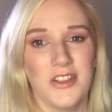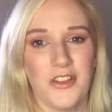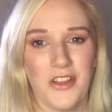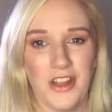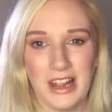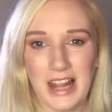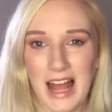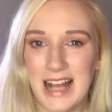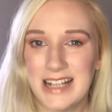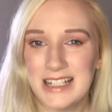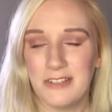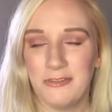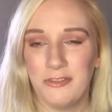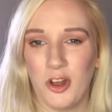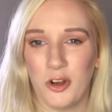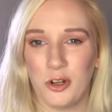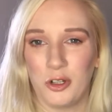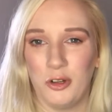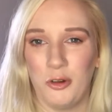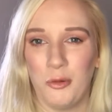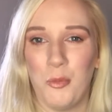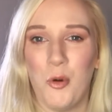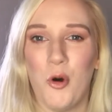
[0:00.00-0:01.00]
So The Lies of
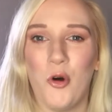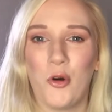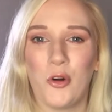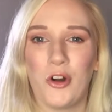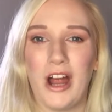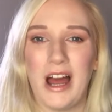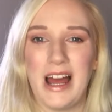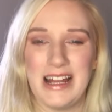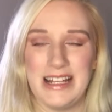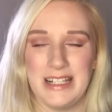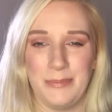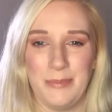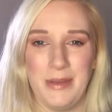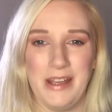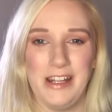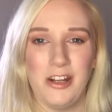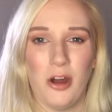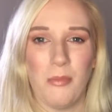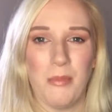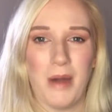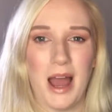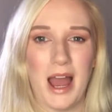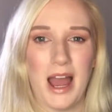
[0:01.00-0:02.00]
Loch Lamora has been
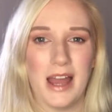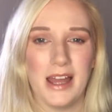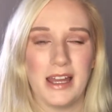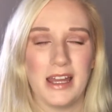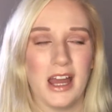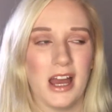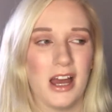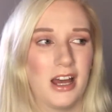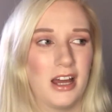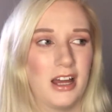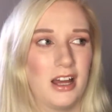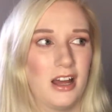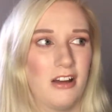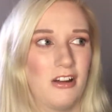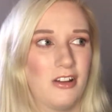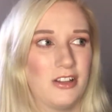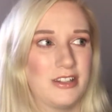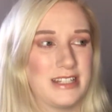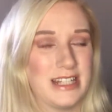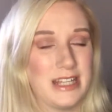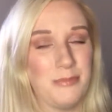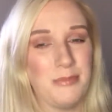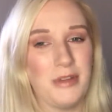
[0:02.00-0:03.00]
on my
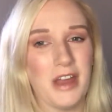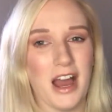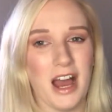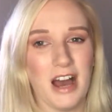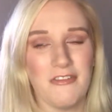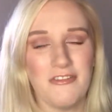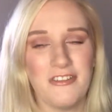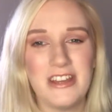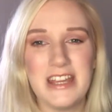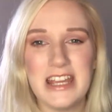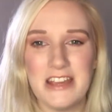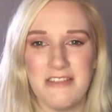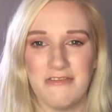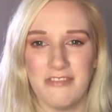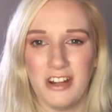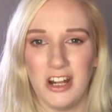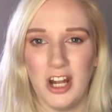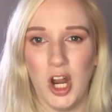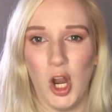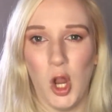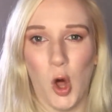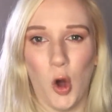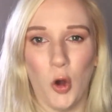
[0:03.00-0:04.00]
TBR for
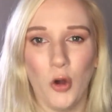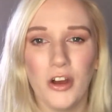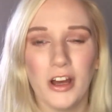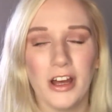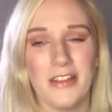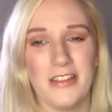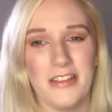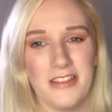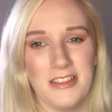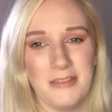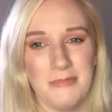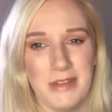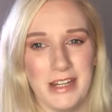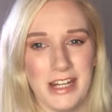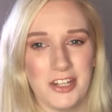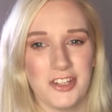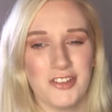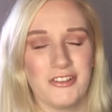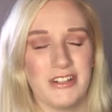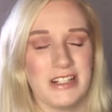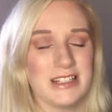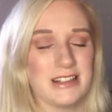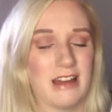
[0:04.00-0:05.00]
even longer than The
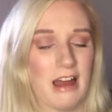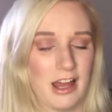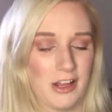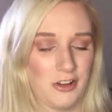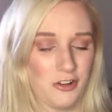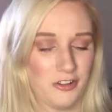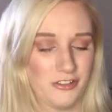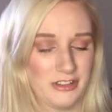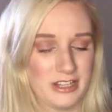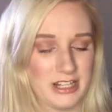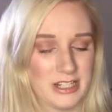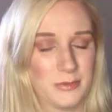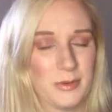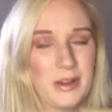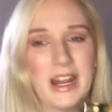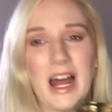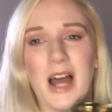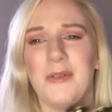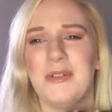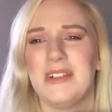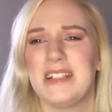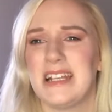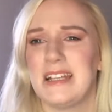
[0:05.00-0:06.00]
Miniaturist. I got this when
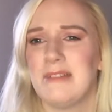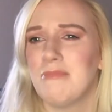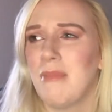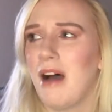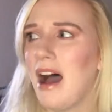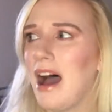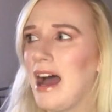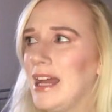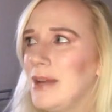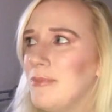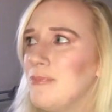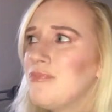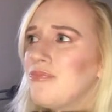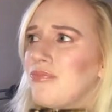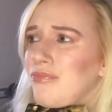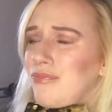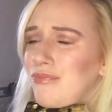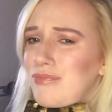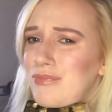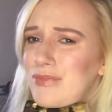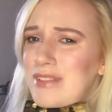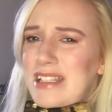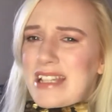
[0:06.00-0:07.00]
I was in my
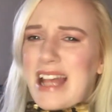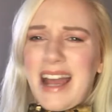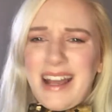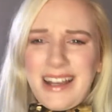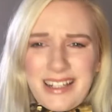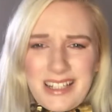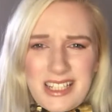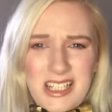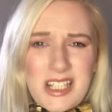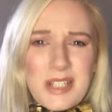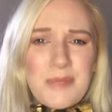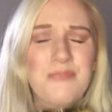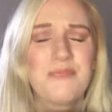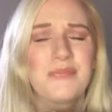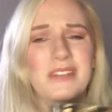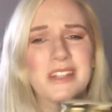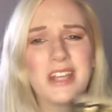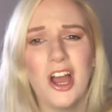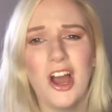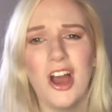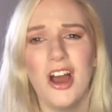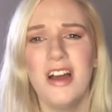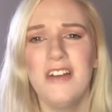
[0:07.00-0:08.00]
2nd
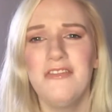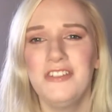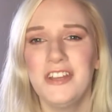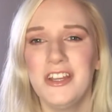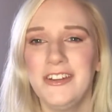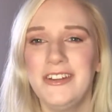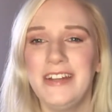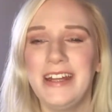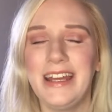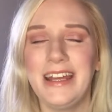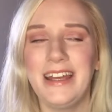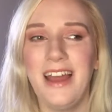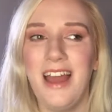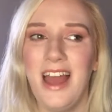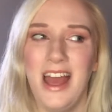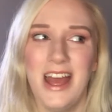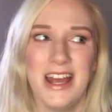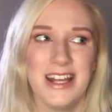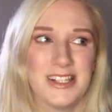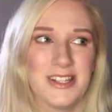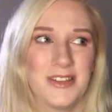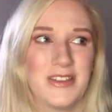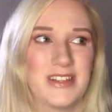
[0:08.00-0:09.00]
year of uni,
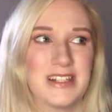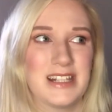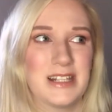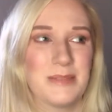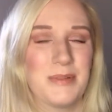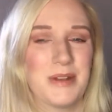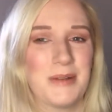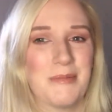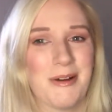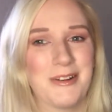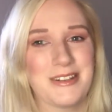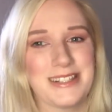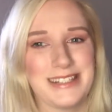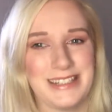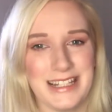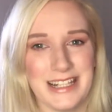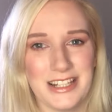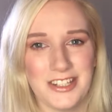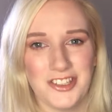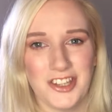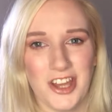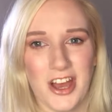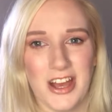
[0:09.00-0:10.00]
so this has been about
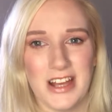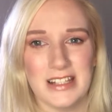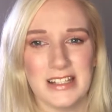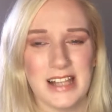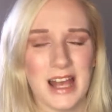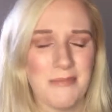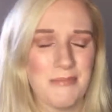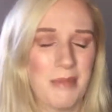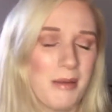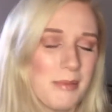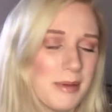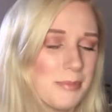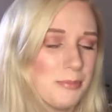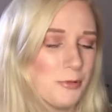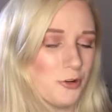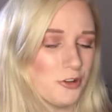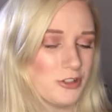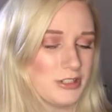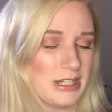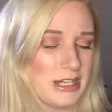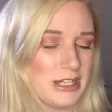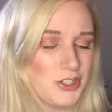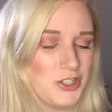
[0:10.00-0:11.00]
6 years. I maybe
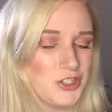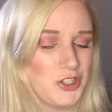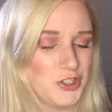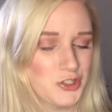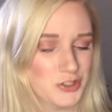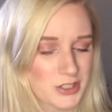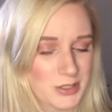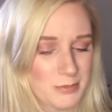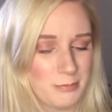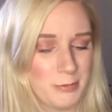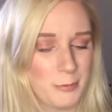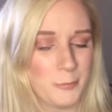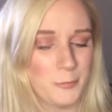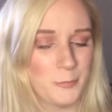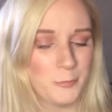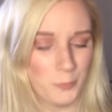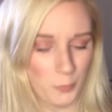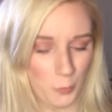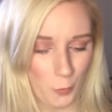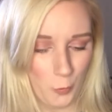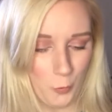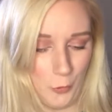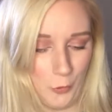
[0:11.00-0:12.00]
bought it just
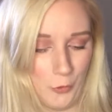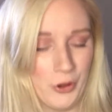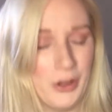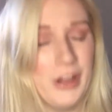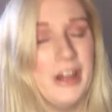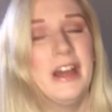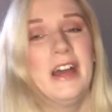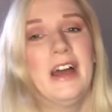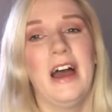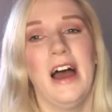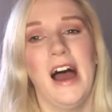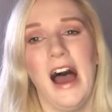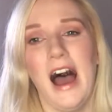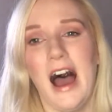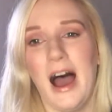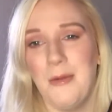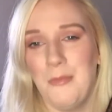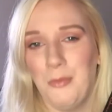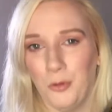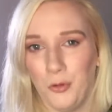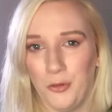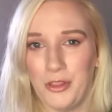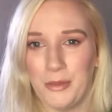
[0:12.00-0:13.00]
before I
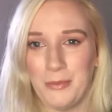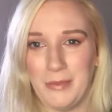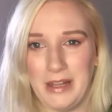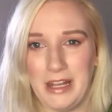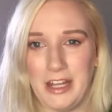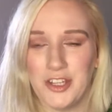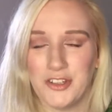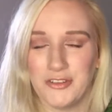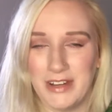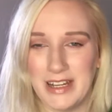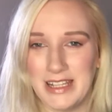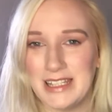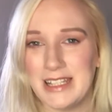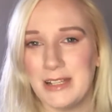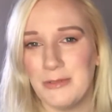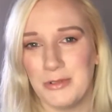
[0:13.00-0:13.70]
bought The Miniaturist.